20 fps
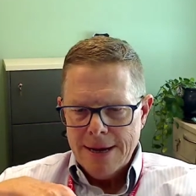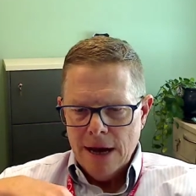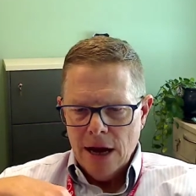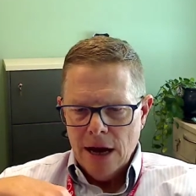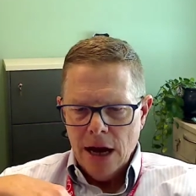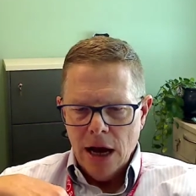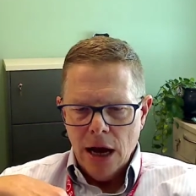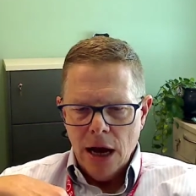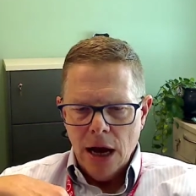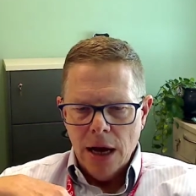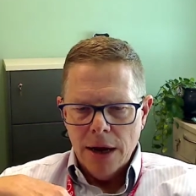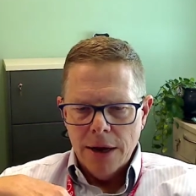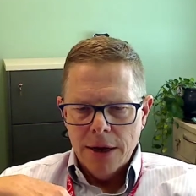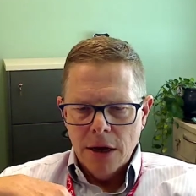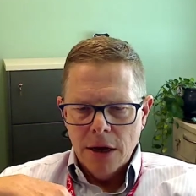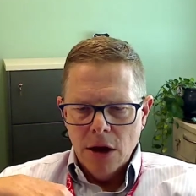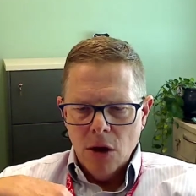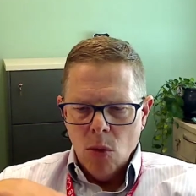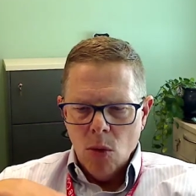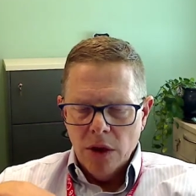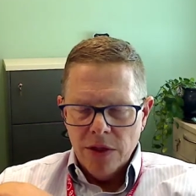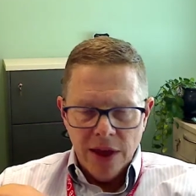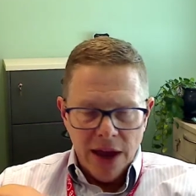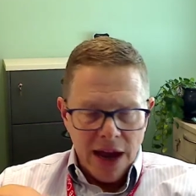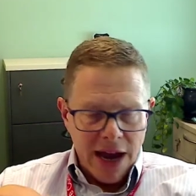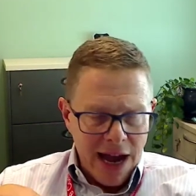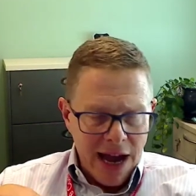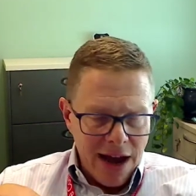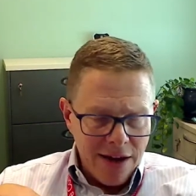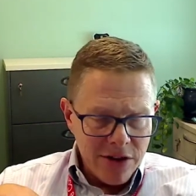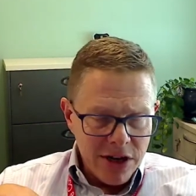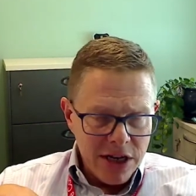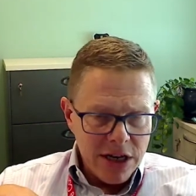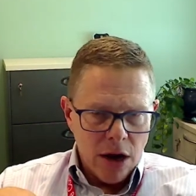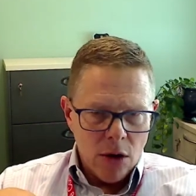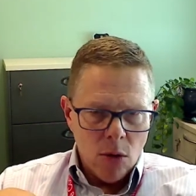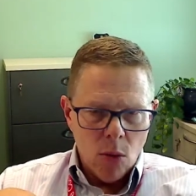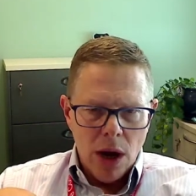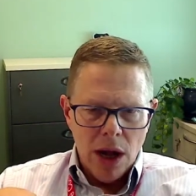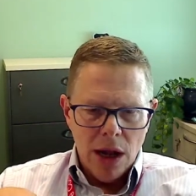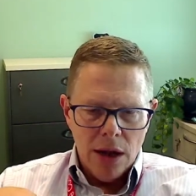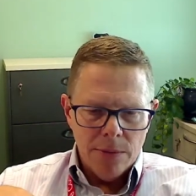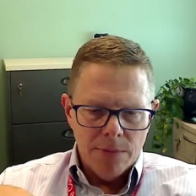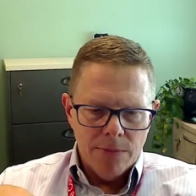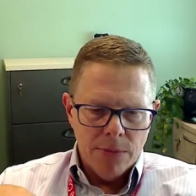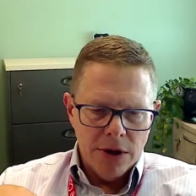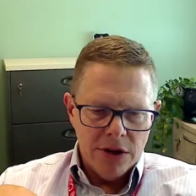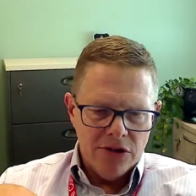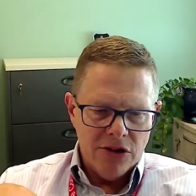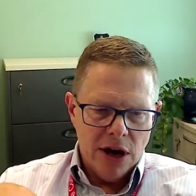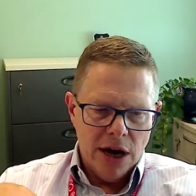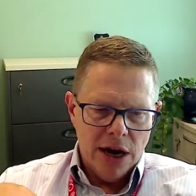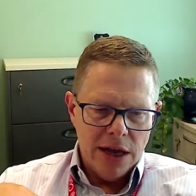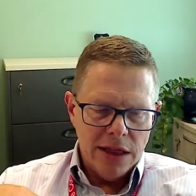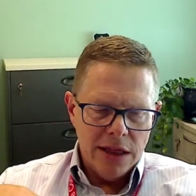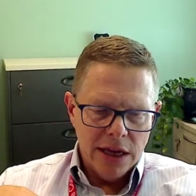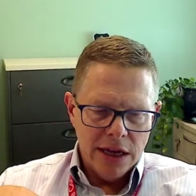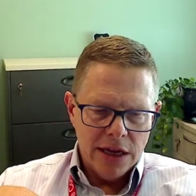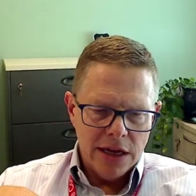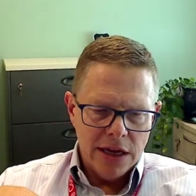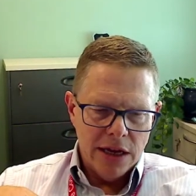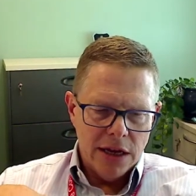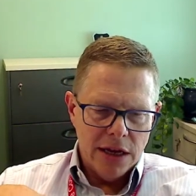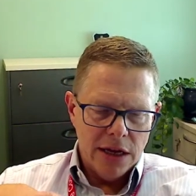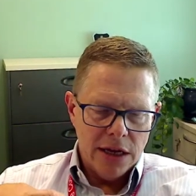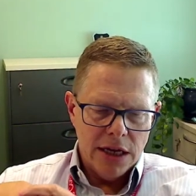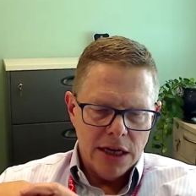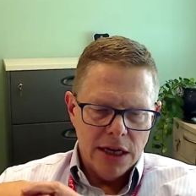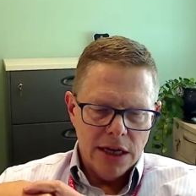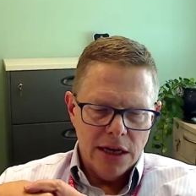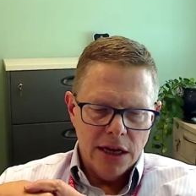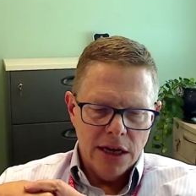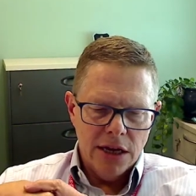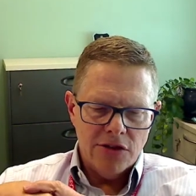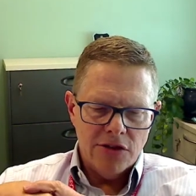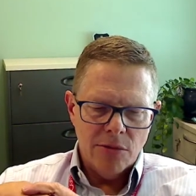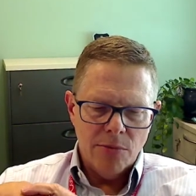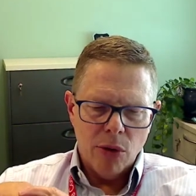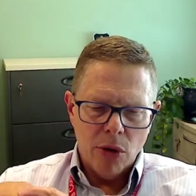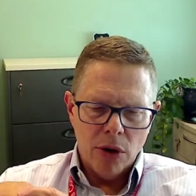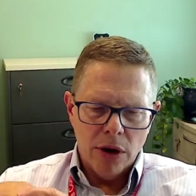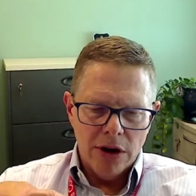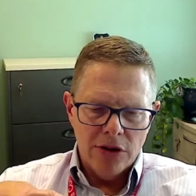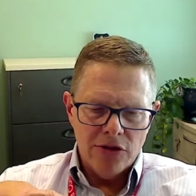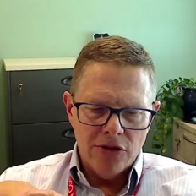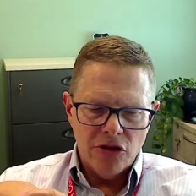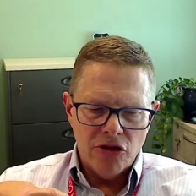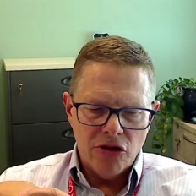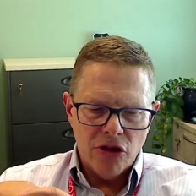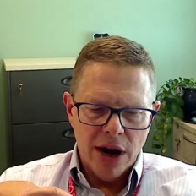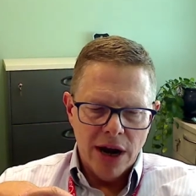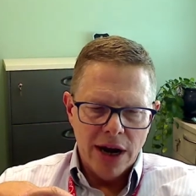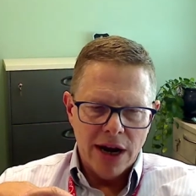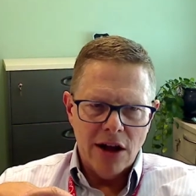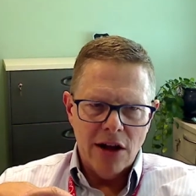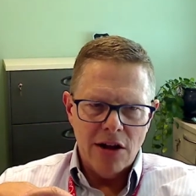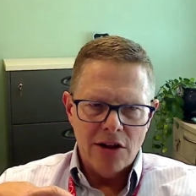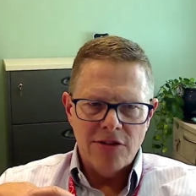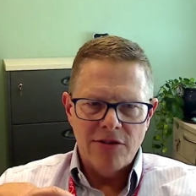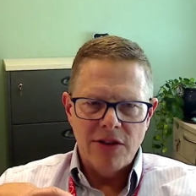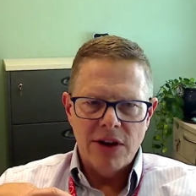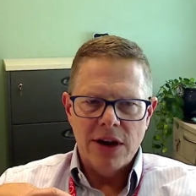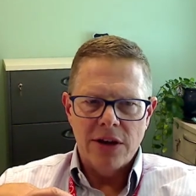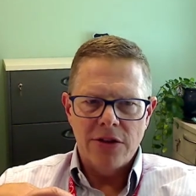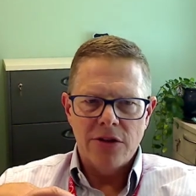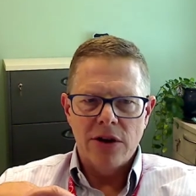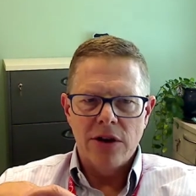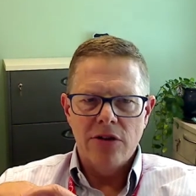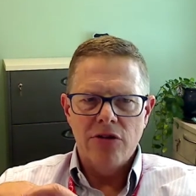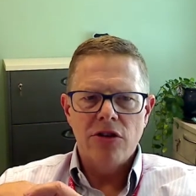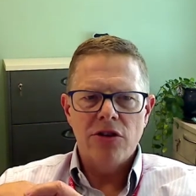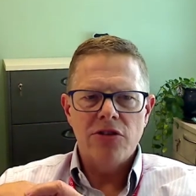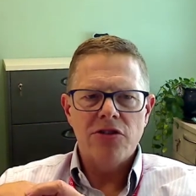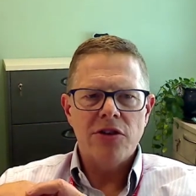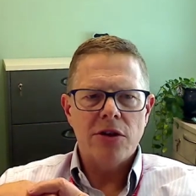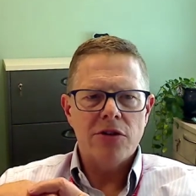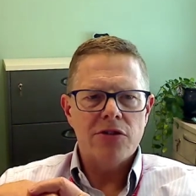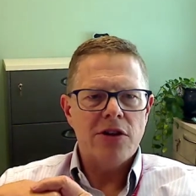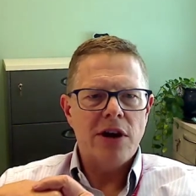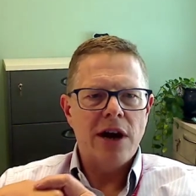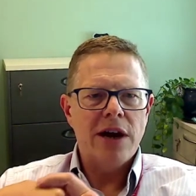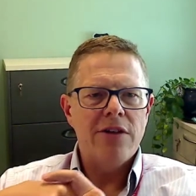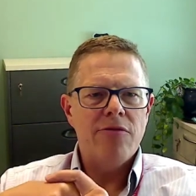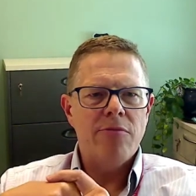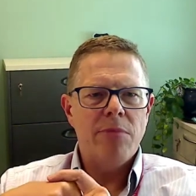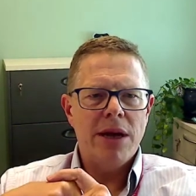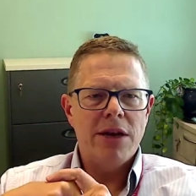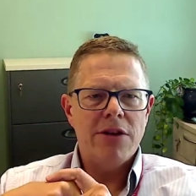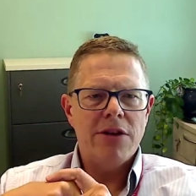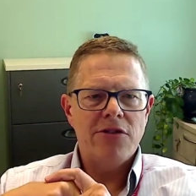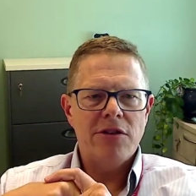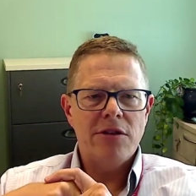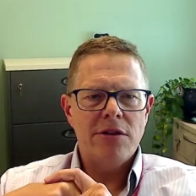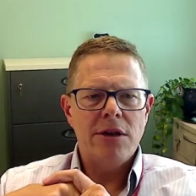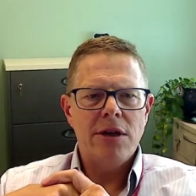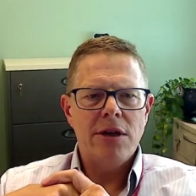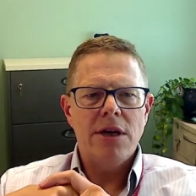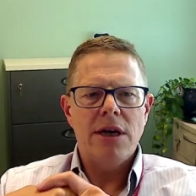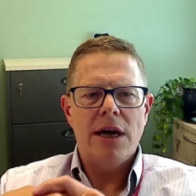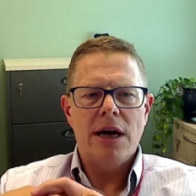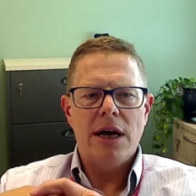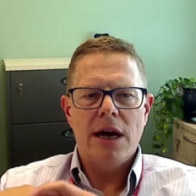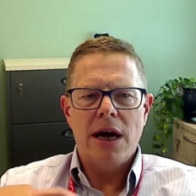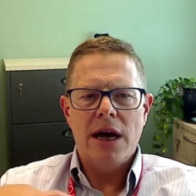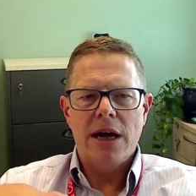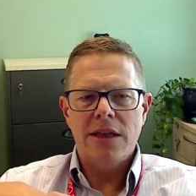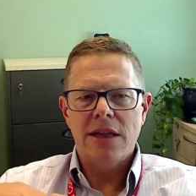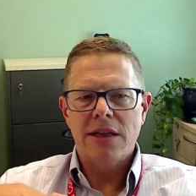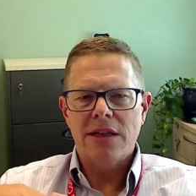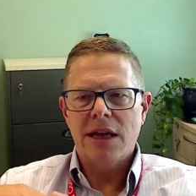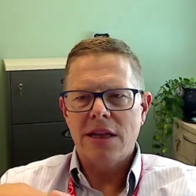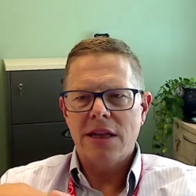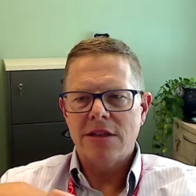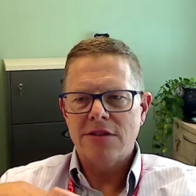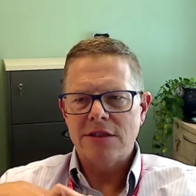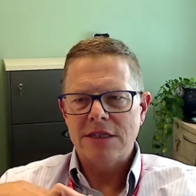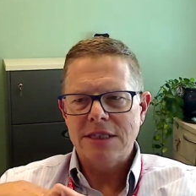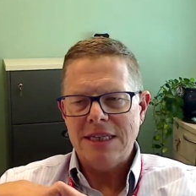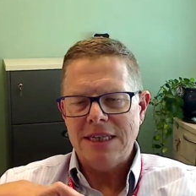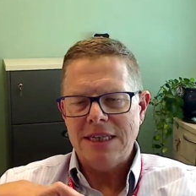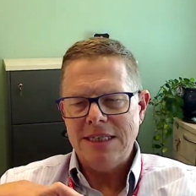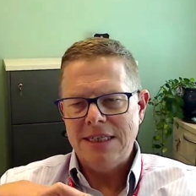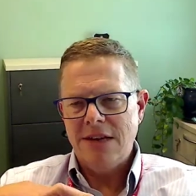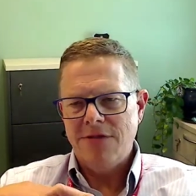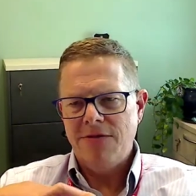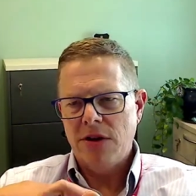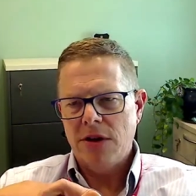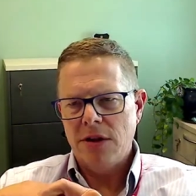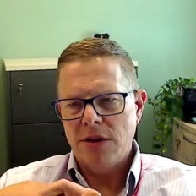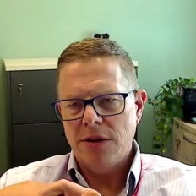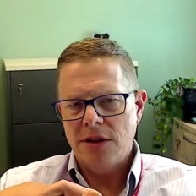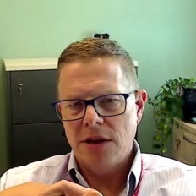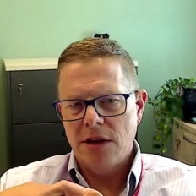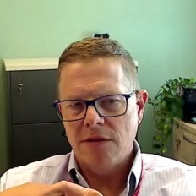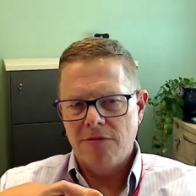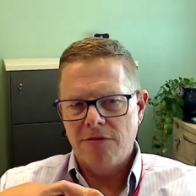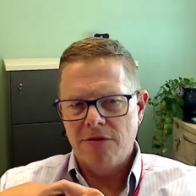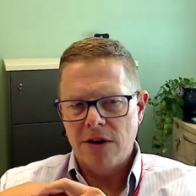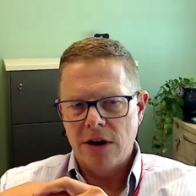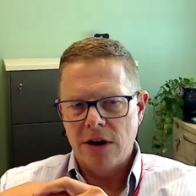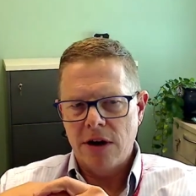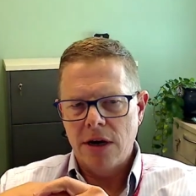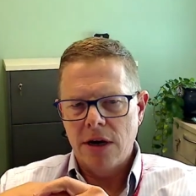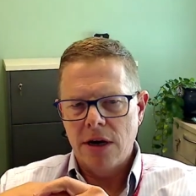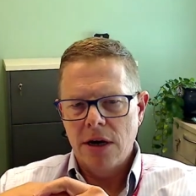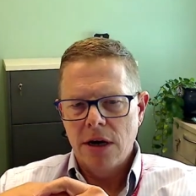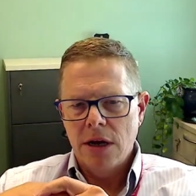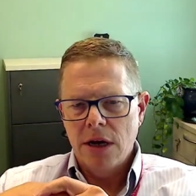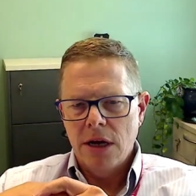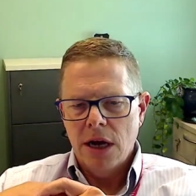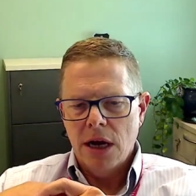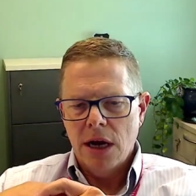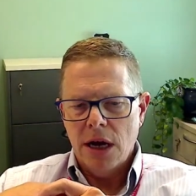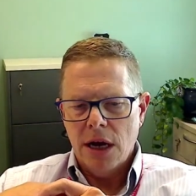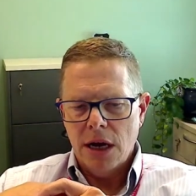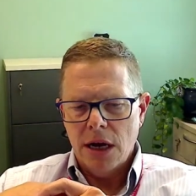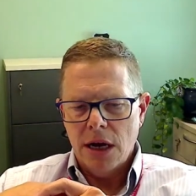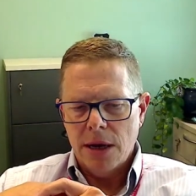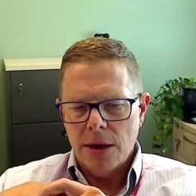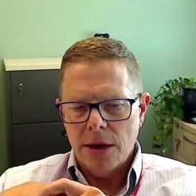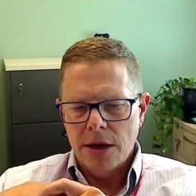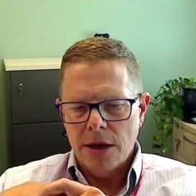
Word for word: Uh, one thing I haven't done well, which I think it, it is important, is to try and cultivate other interests outside of medicine. Uh, I think that's a difficult thing for uh,